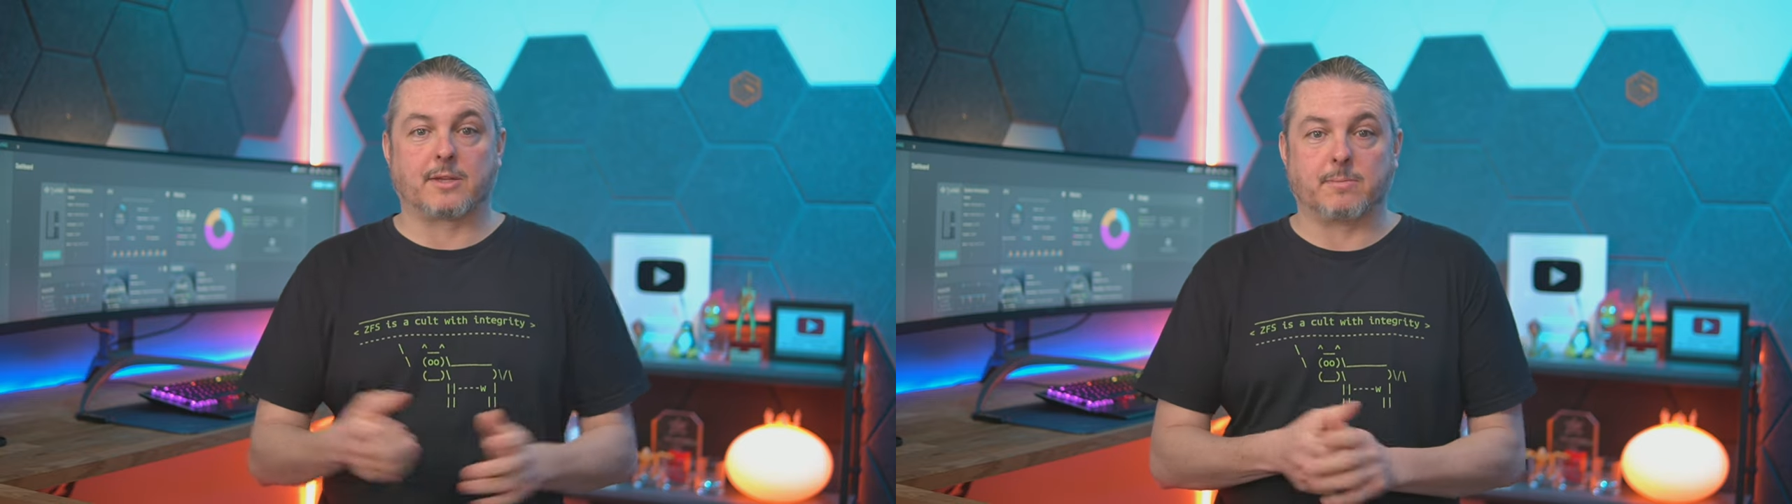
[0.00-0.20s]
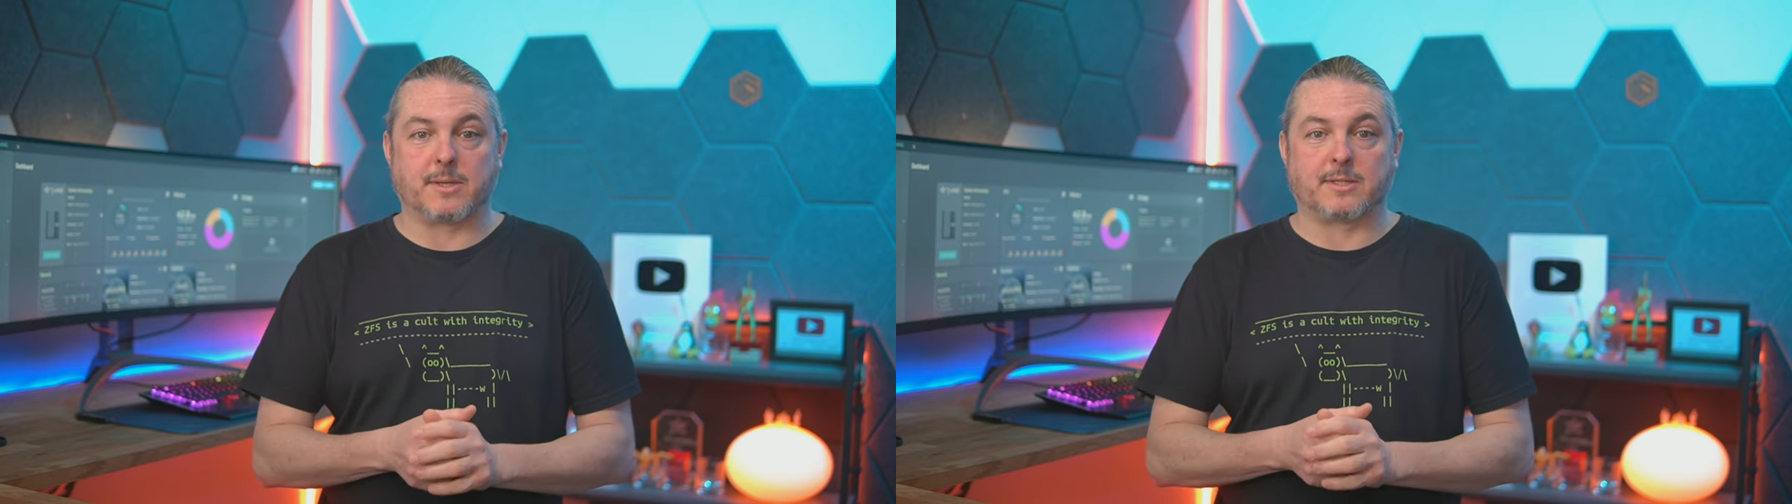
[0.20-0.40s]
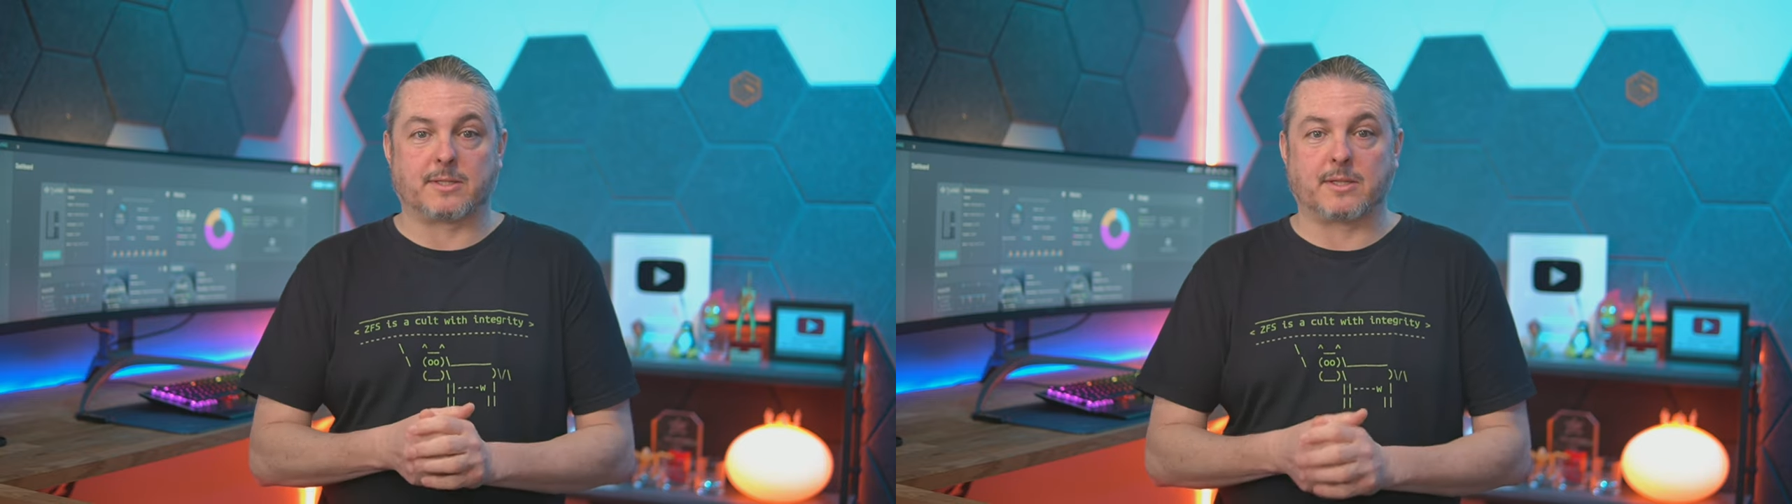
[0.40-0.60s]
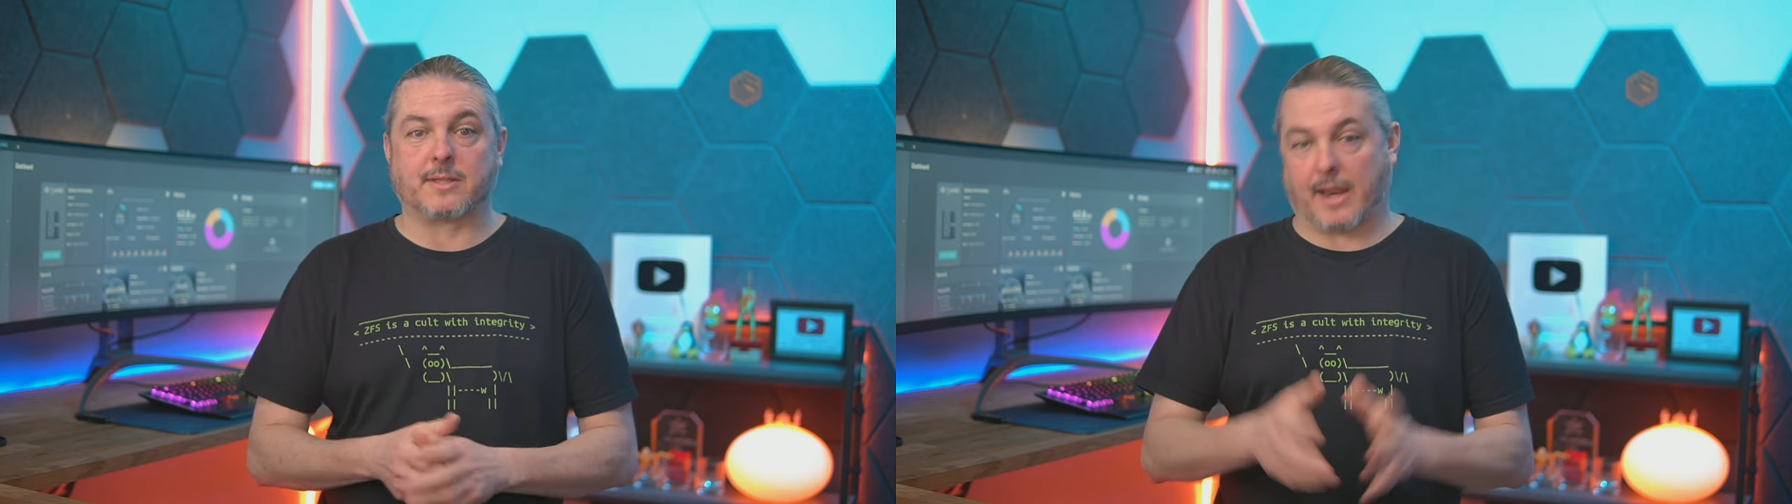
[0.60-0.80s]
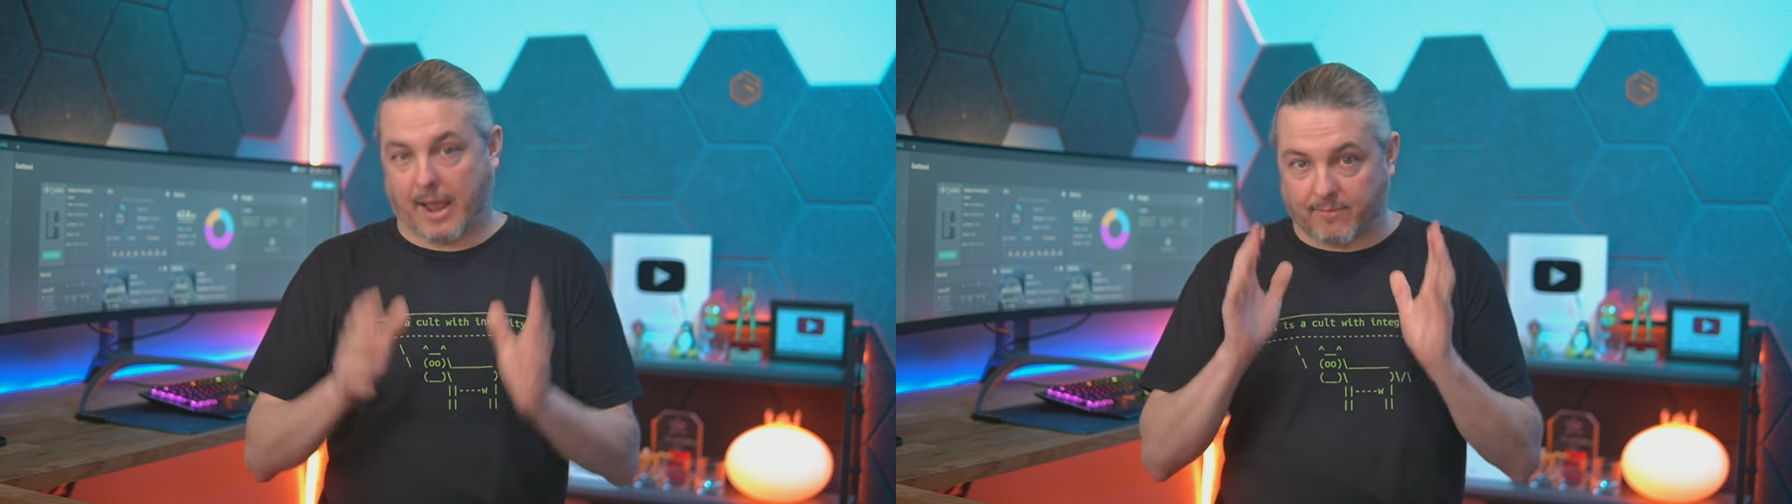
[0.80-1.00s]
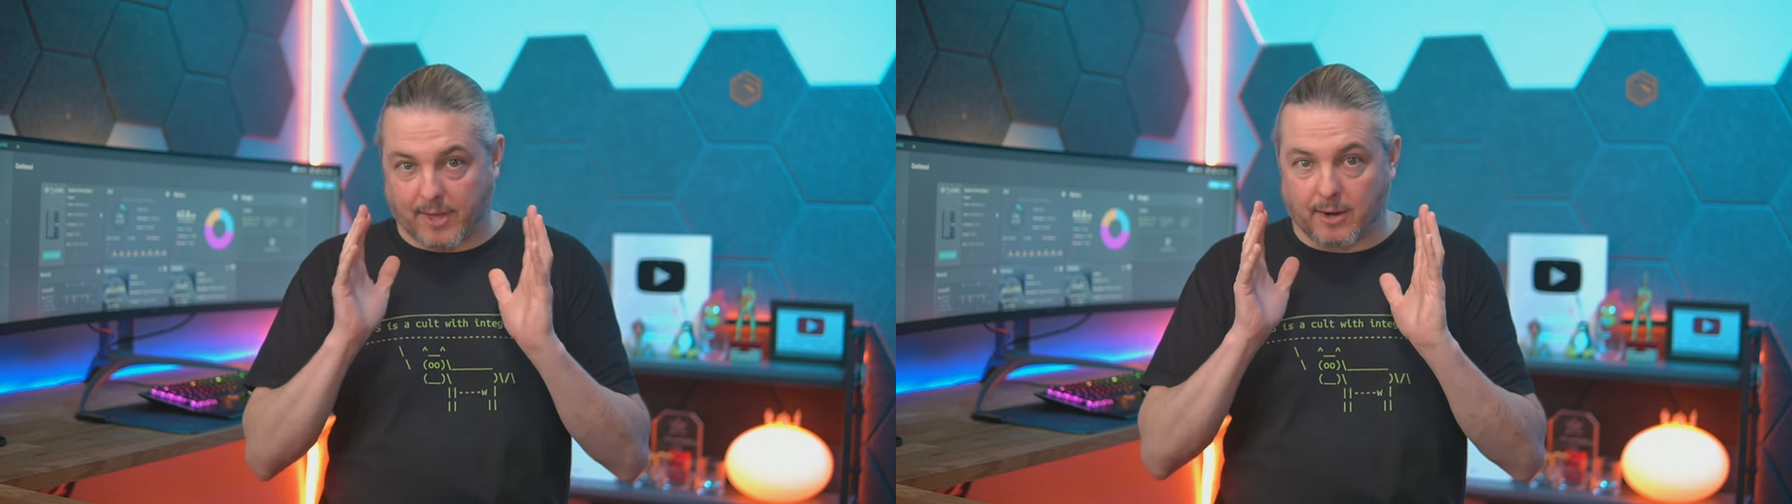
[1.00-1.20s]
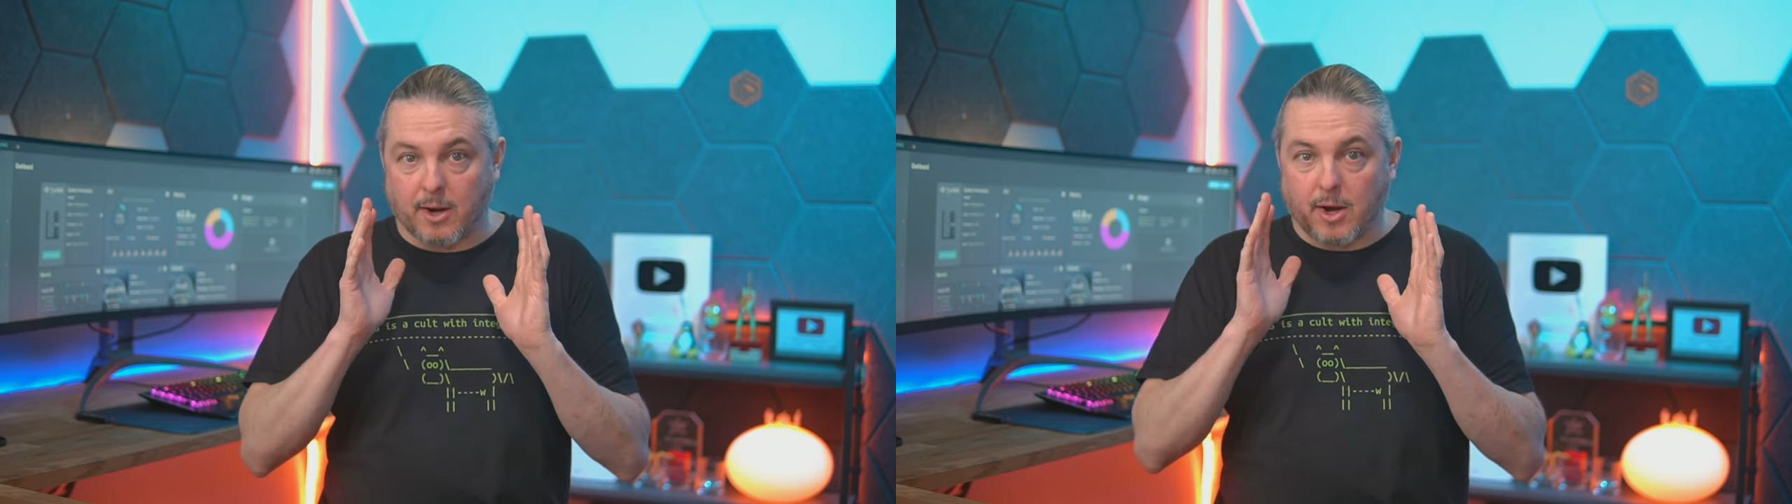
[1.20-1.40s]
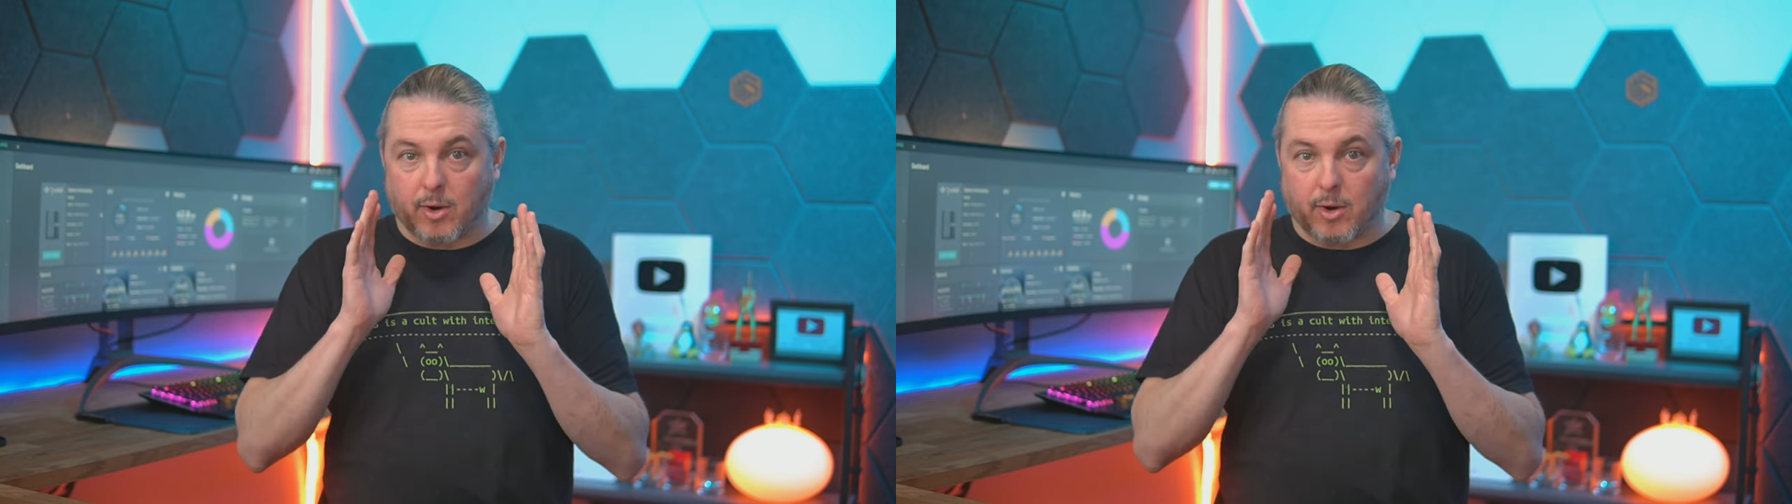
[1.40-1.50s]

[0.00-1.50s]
to businesses that have that